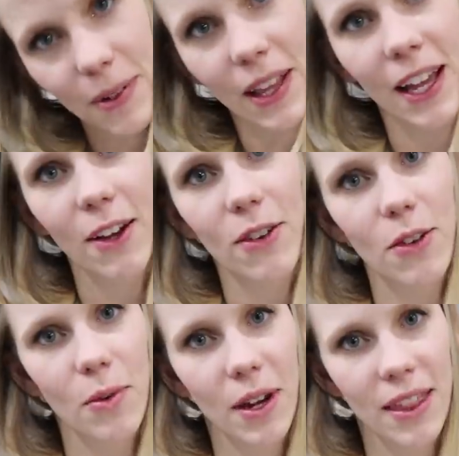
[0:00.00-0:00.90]
we're like, "Oh,
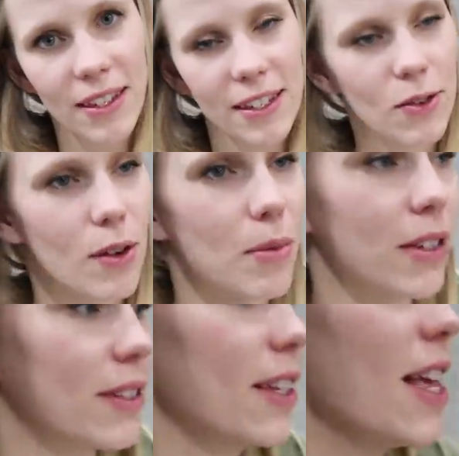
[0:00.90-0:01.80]
don't worry. This it's is normal.
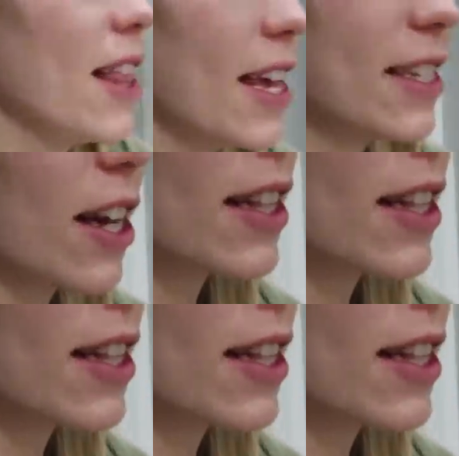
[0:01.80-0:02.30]
Awesome. We love this it.